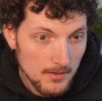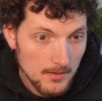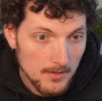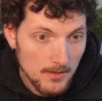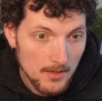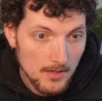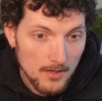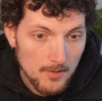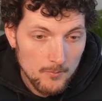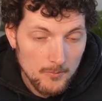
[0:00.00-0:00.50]

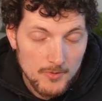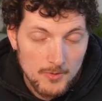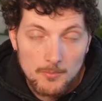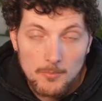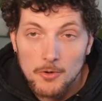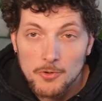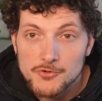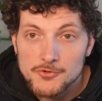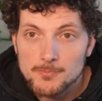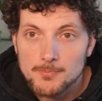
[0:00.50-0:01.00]
the
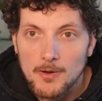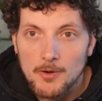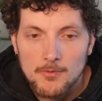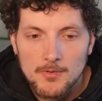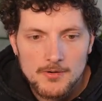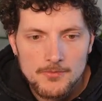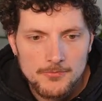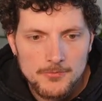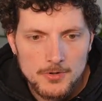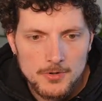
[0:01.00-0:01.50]
most
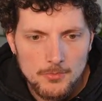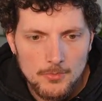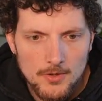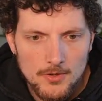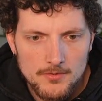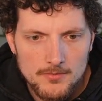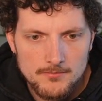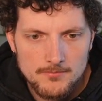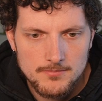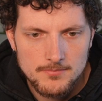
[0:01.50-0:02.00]
powerful
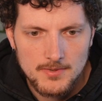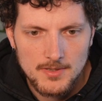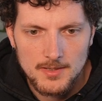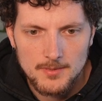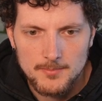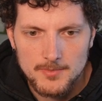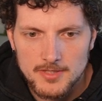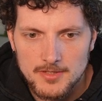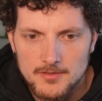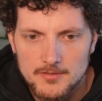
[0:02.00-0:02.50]
one. I
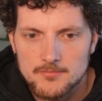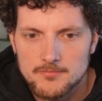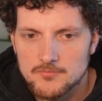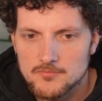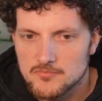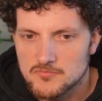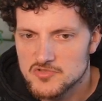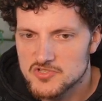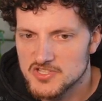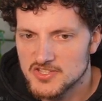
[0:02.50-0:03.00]
mean,
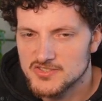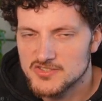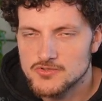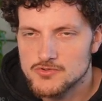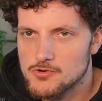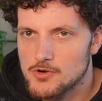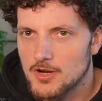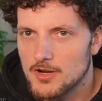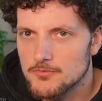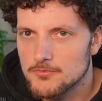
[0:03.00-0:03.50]
just
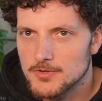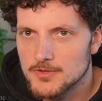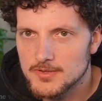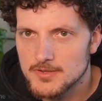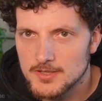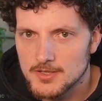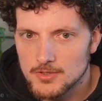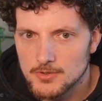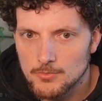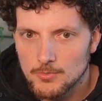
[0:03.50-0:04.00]
draw
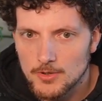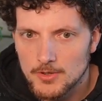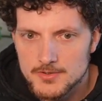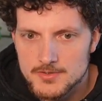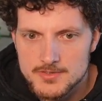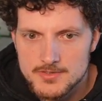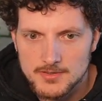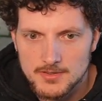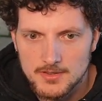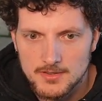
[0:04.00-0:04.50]
everything you
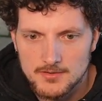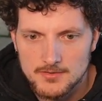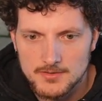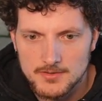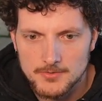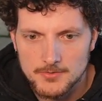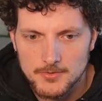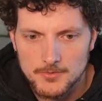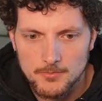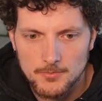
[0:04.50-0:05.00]
want, yeah,
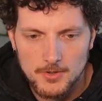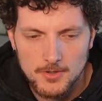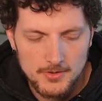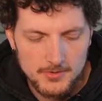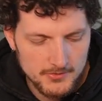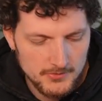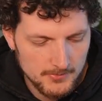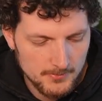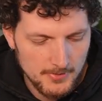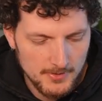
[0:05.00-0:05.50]
it
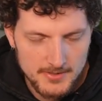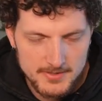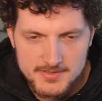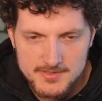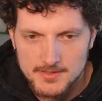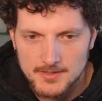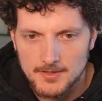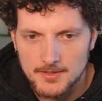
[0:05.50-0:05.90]
works. But